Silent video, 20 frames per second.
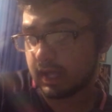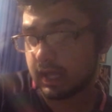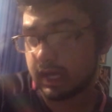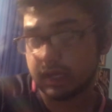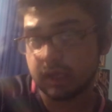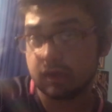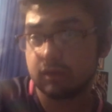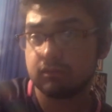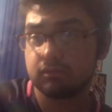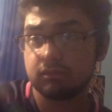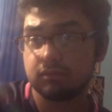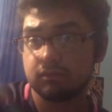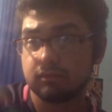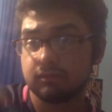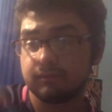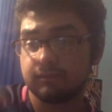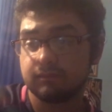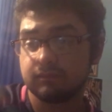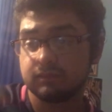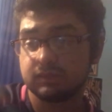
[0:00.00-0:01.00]
I am
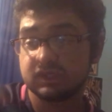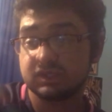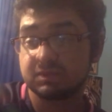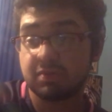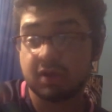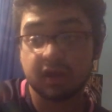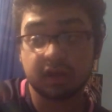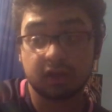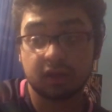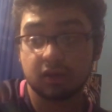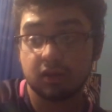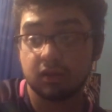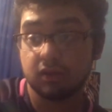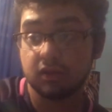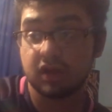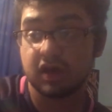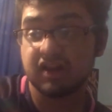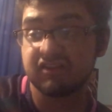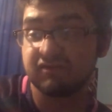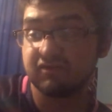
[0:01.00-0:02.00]
spending a
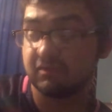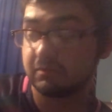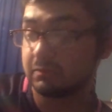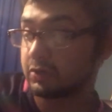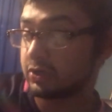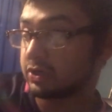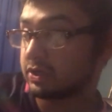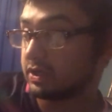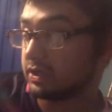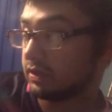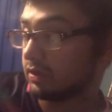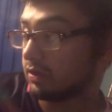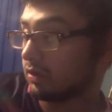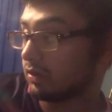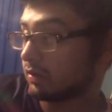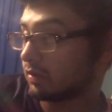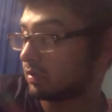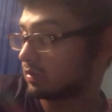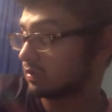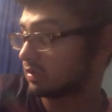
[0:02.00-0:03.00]
lot of money
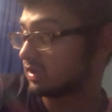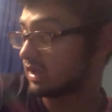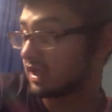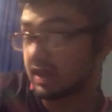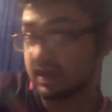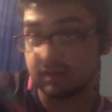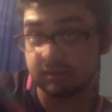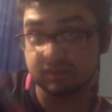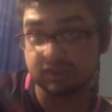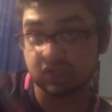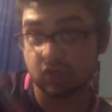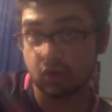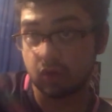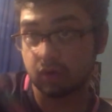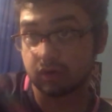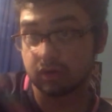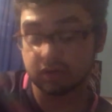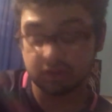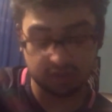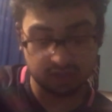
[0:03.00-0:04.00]
on games,
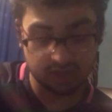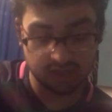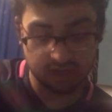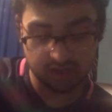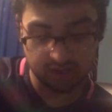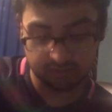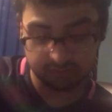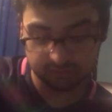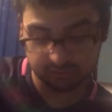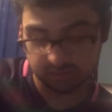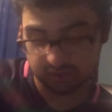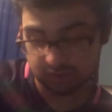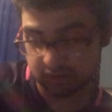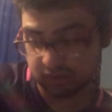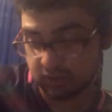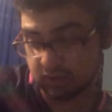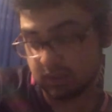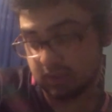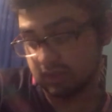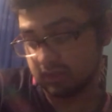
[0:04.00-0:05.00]
going to the games,
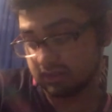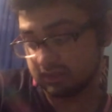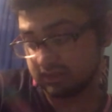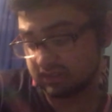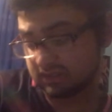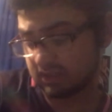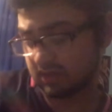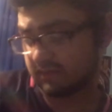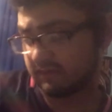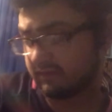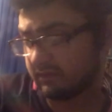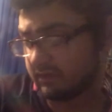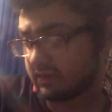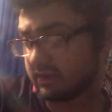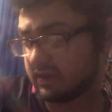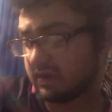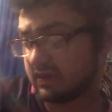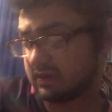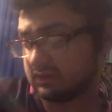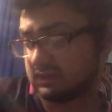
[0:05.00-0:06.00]
stuff
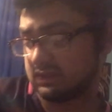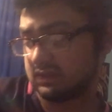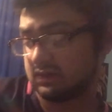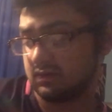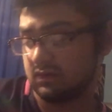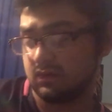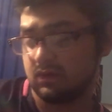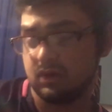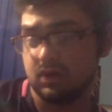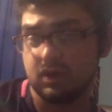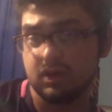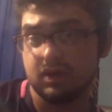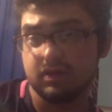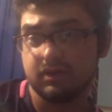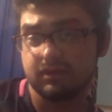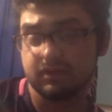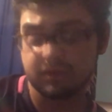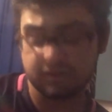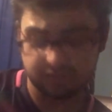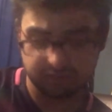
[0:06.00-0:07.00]
like that. So
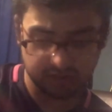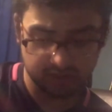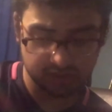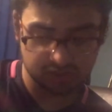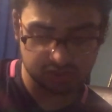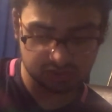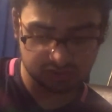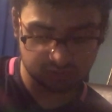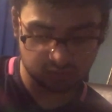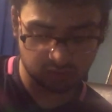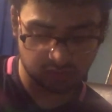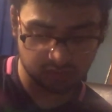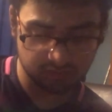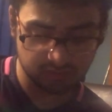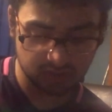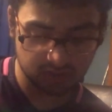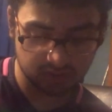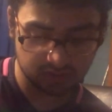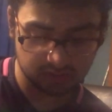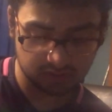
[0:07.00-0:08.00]
they just
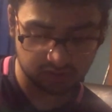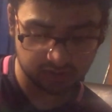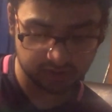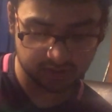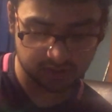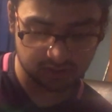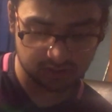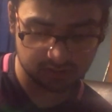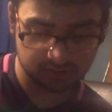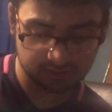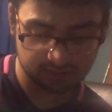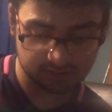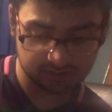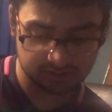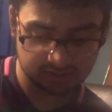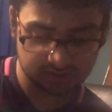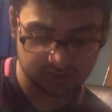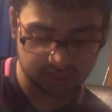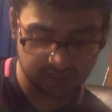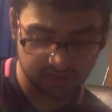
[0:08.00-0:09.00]
want me to like
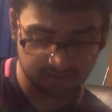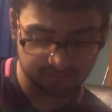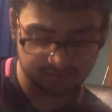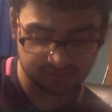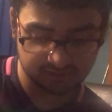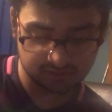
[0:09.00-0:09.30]
save